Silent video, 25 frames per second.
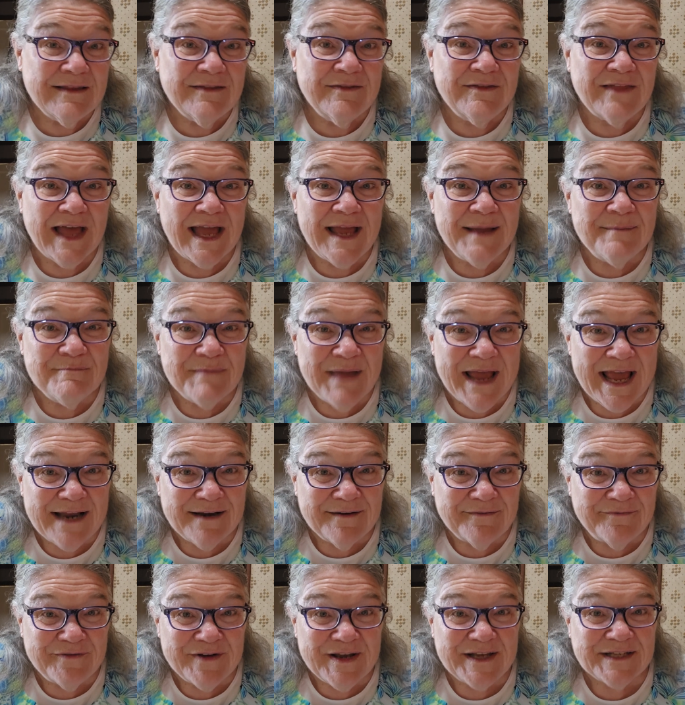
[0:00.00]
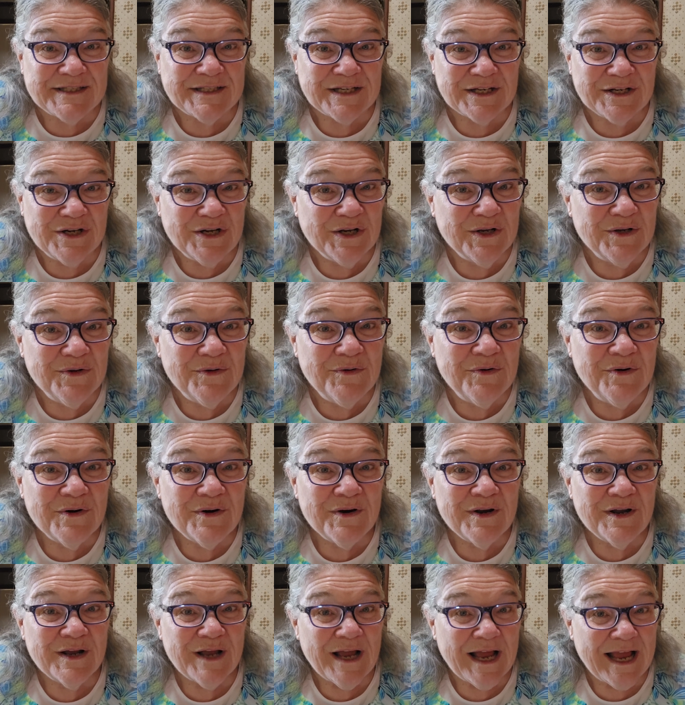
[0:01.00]
they manifested
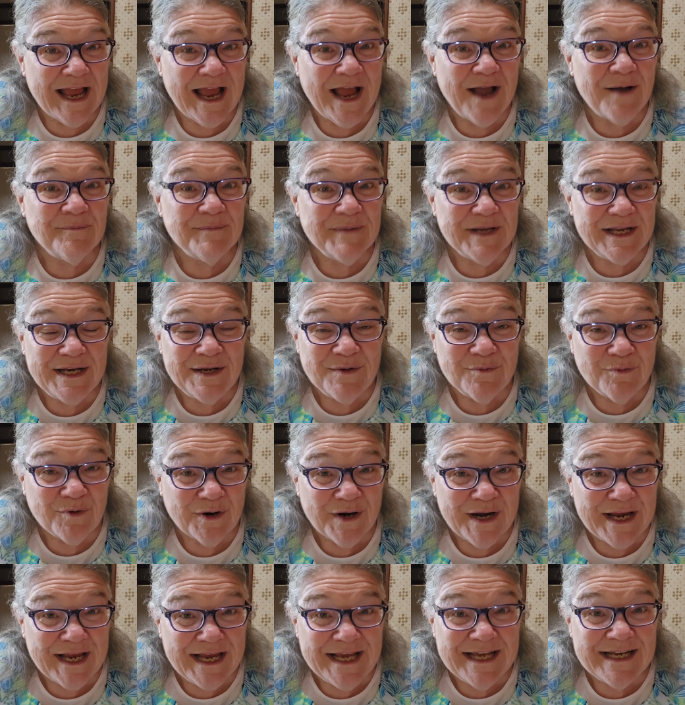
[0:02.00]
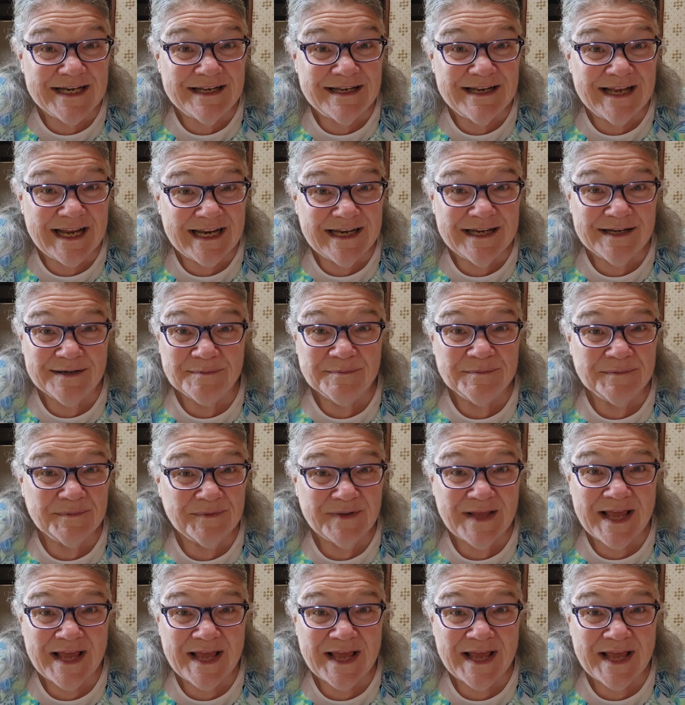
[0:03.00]
how many were in him,